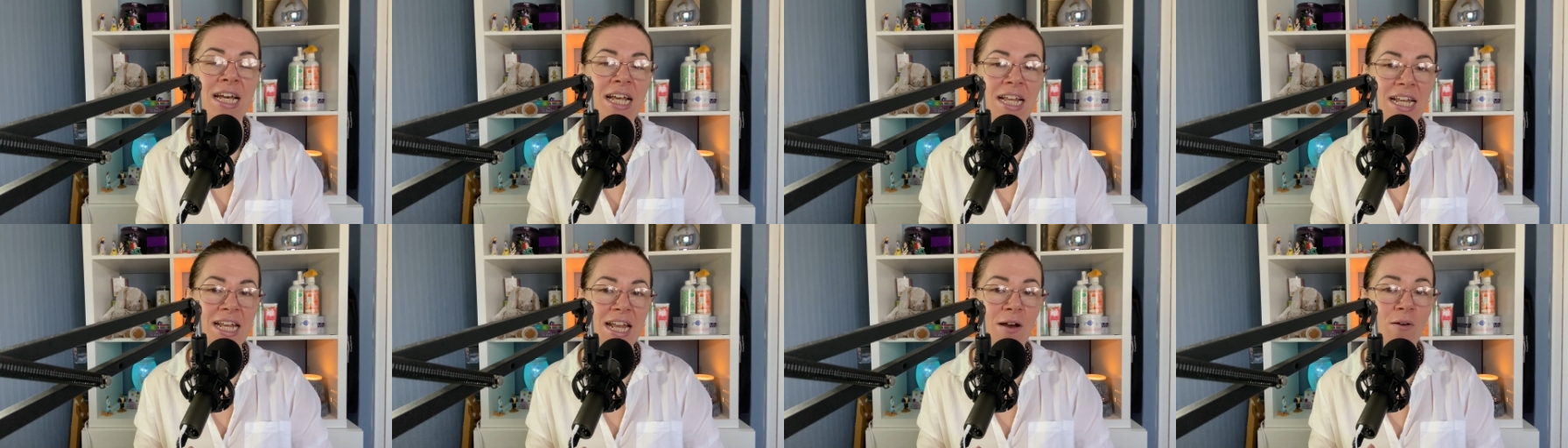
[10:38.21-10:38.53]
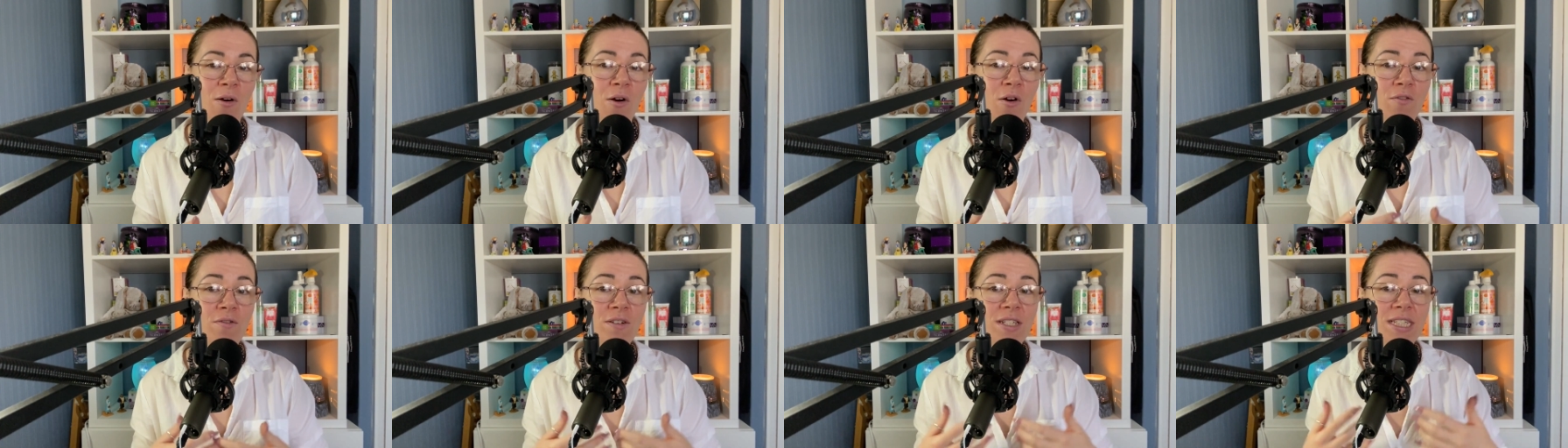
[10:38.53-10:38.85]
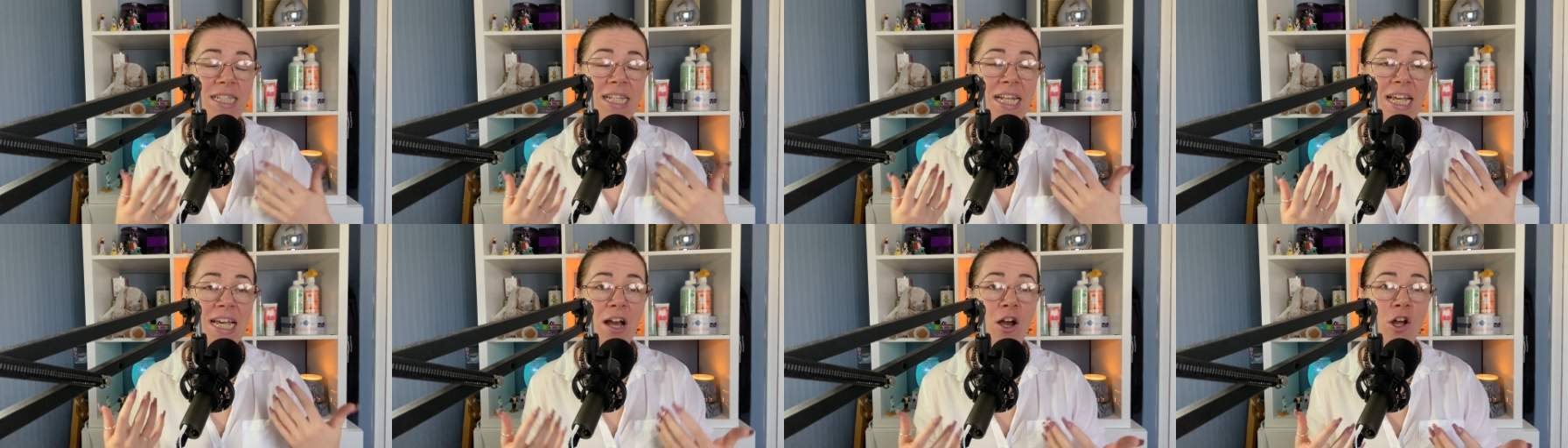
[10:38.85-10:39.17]
Now,
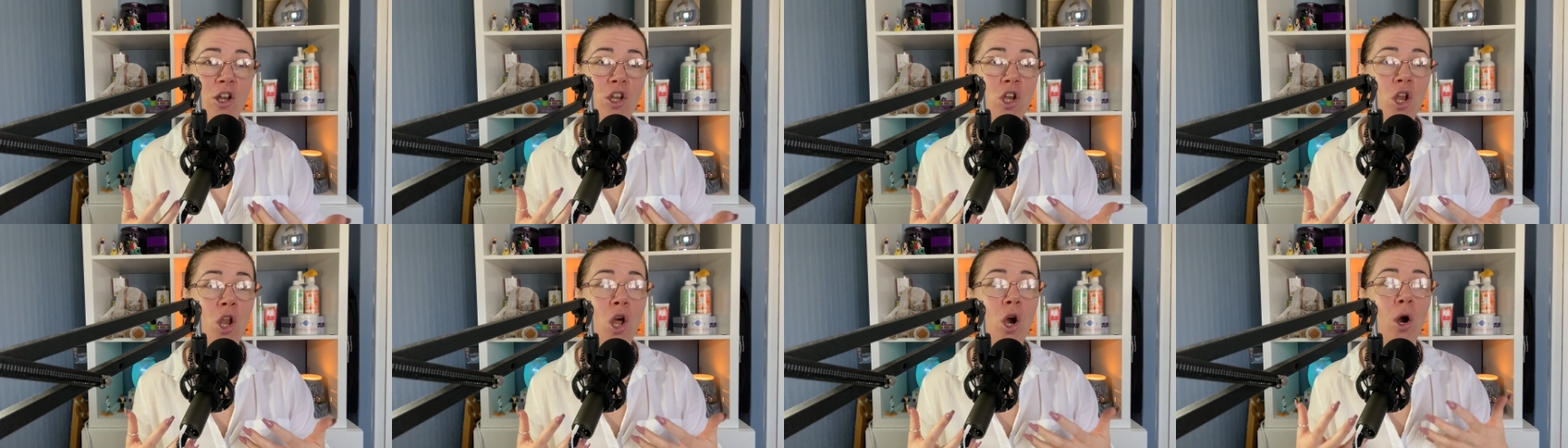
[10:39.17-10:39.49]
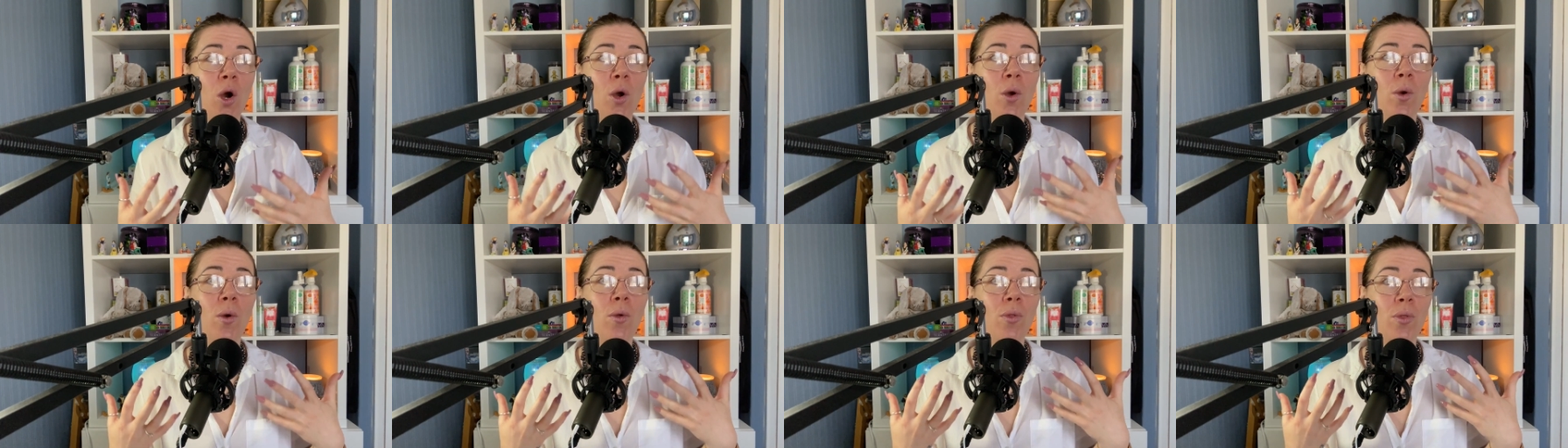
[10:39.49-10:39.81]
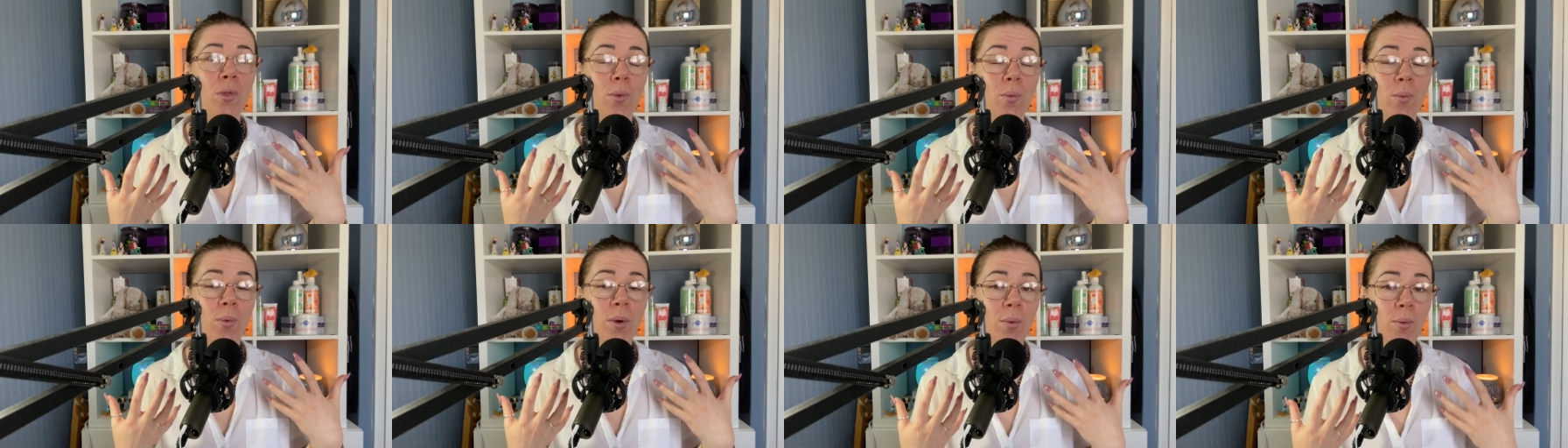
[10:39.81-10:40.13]
obviously, I know
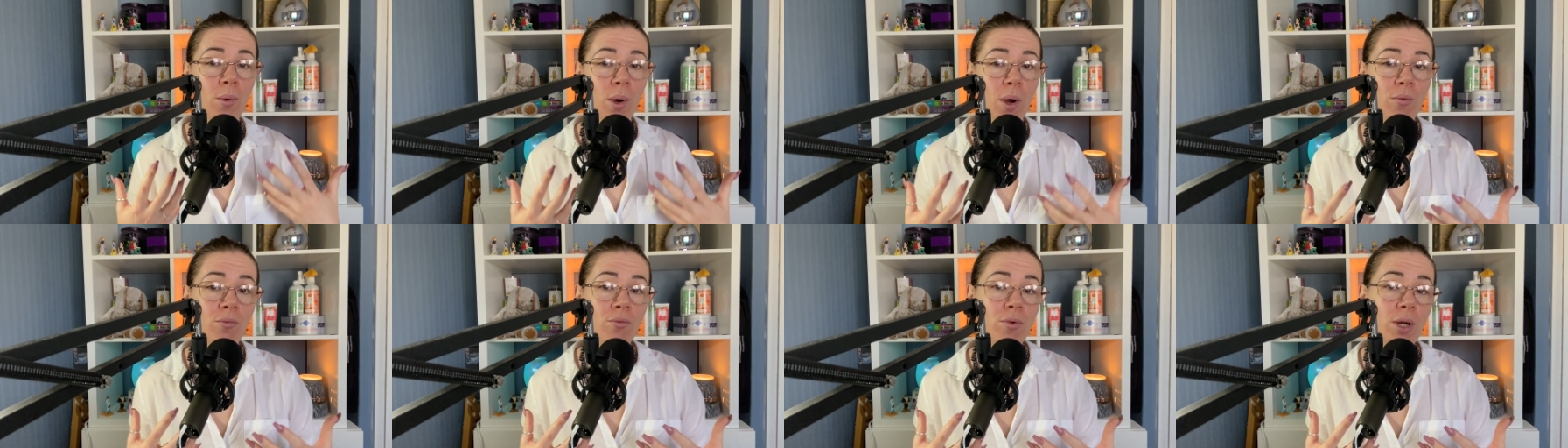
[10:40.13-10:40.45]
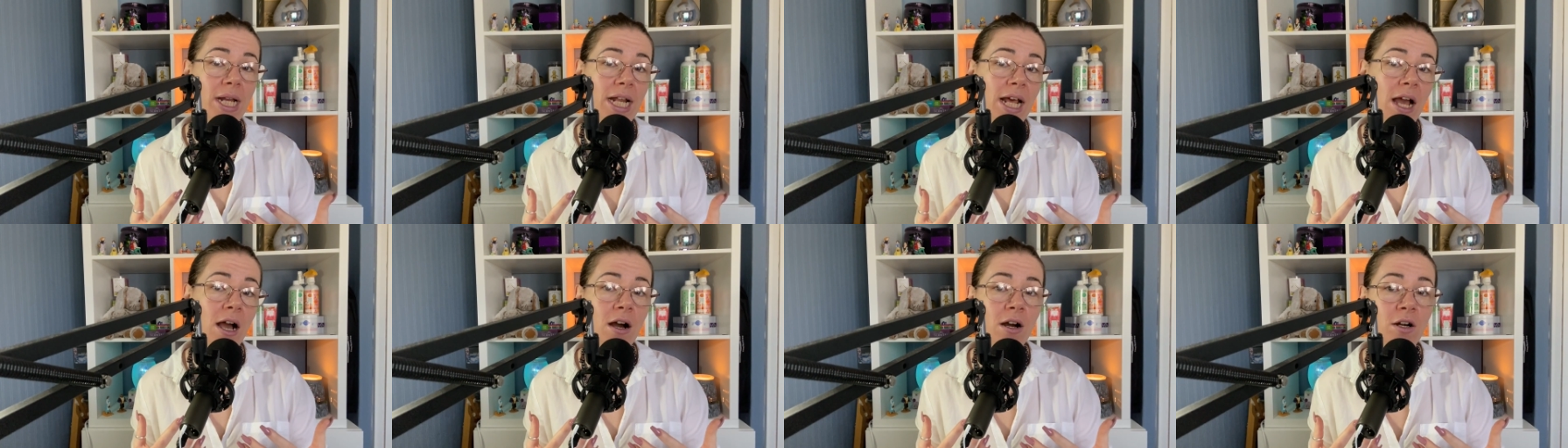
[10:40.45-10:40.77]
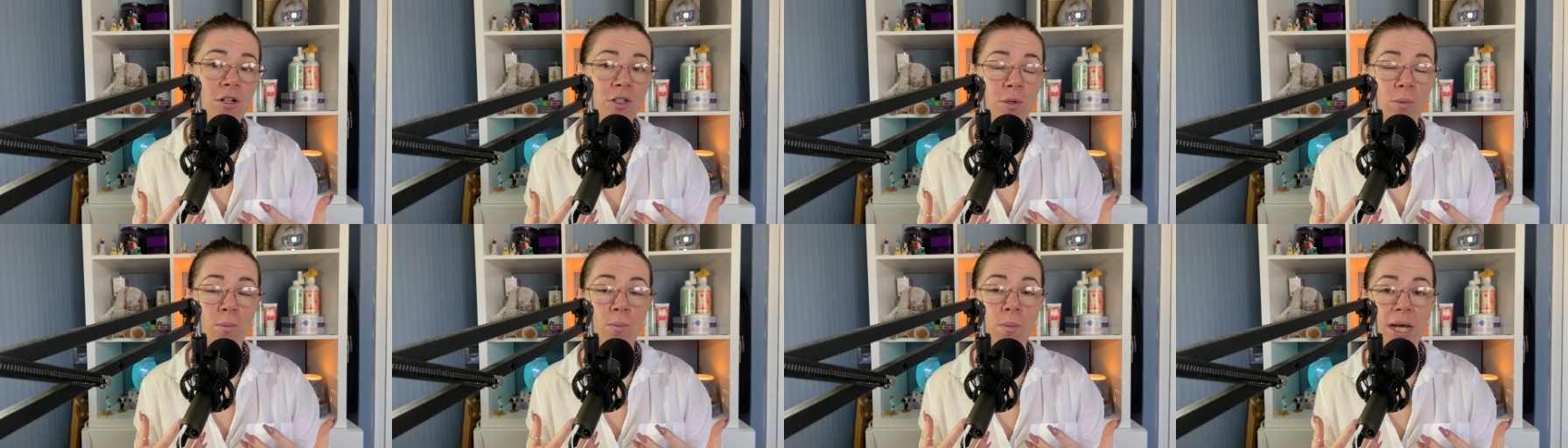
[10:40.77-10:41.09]
that we work really
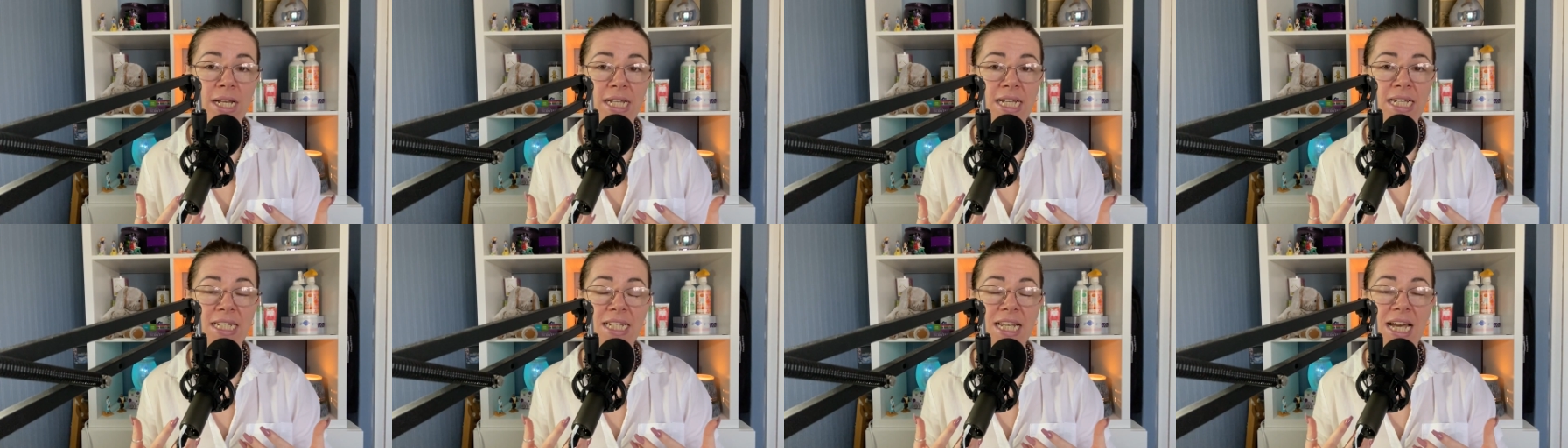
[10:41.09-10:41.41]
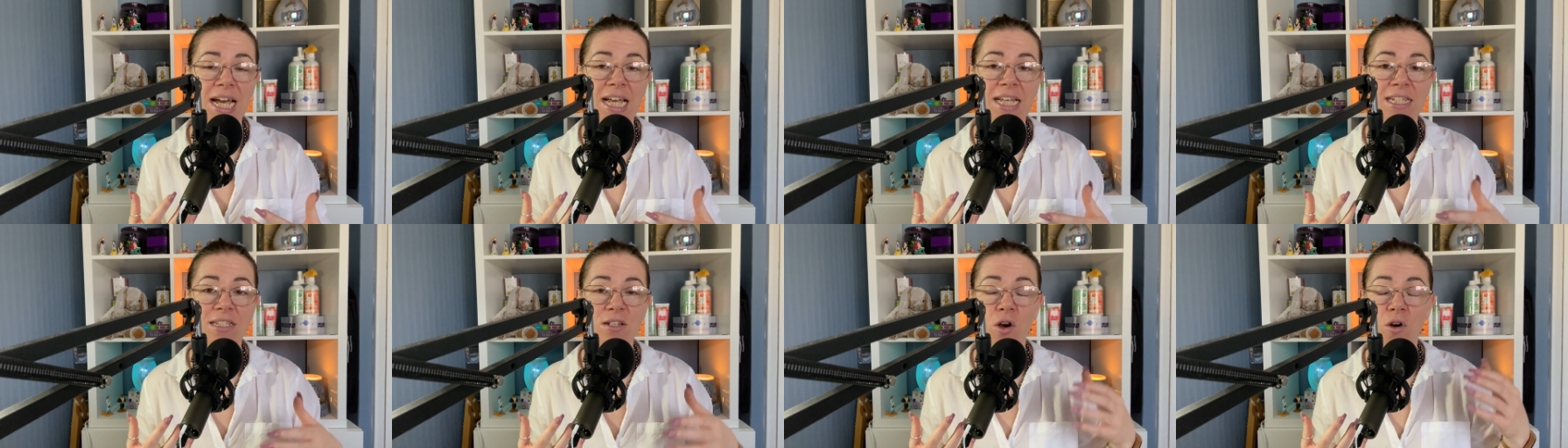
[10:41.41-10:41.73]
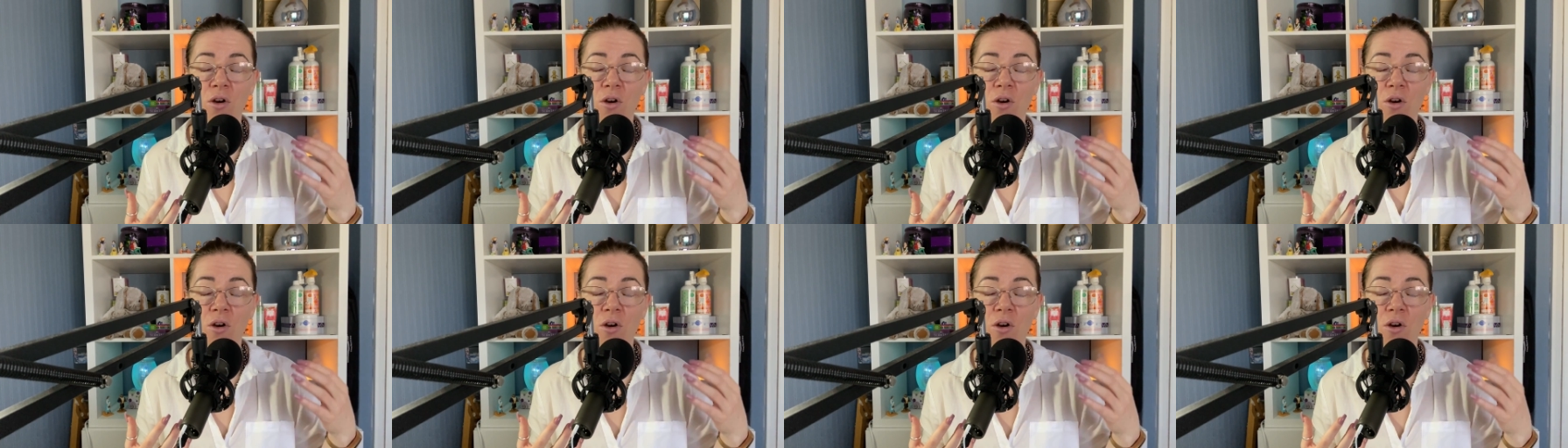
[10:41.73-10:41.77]
hard on wedding days,